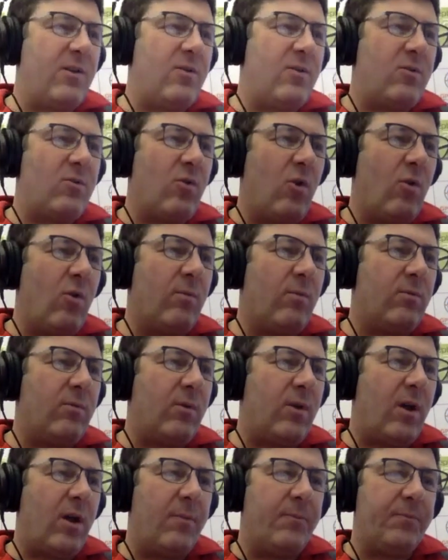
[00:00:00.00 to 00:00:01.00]

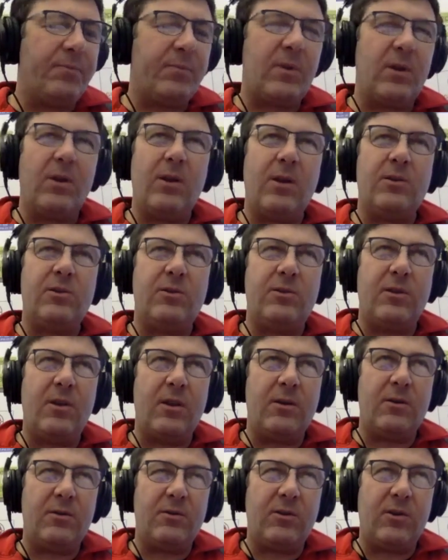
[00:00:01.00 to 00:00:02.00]
normal
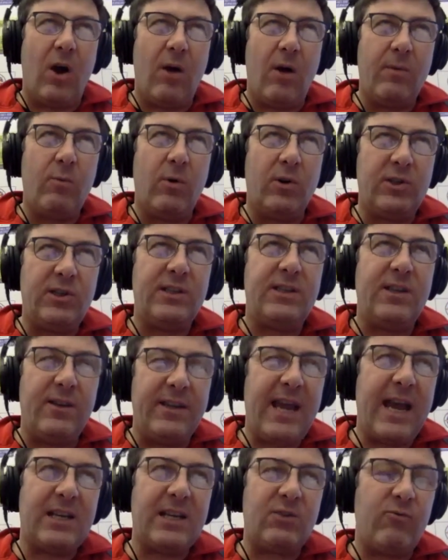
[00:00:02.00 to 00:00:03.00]
Garmin watches,
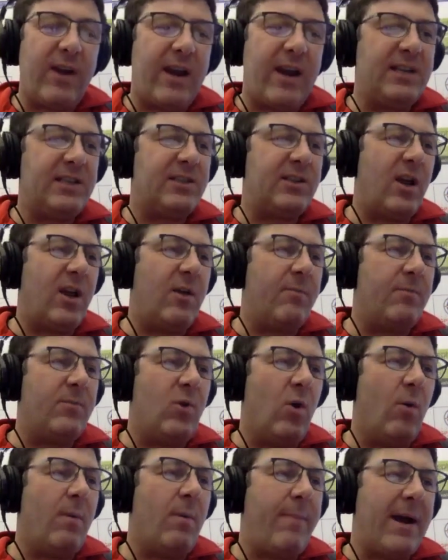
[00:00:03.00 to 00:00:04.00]
the X range,
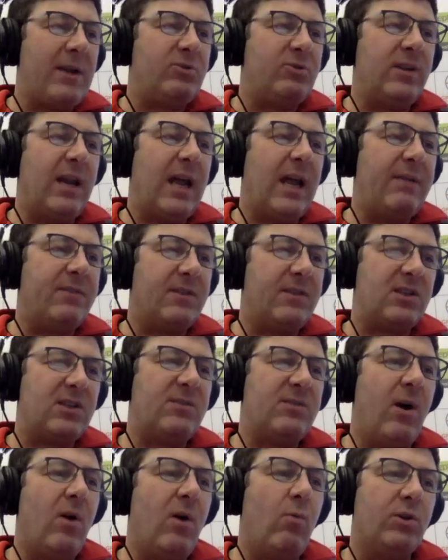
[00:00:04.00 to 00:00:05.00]
normal battery life as
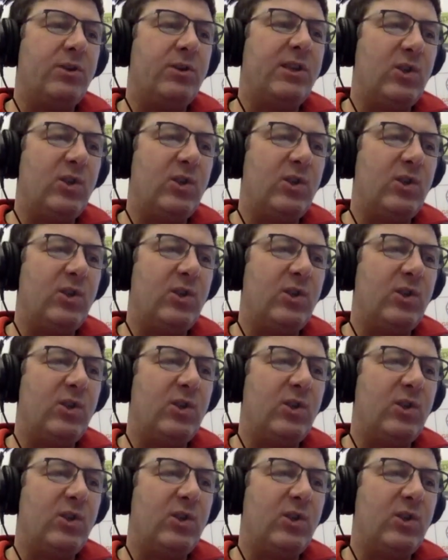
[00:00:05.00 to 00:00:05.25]
a smartwatch is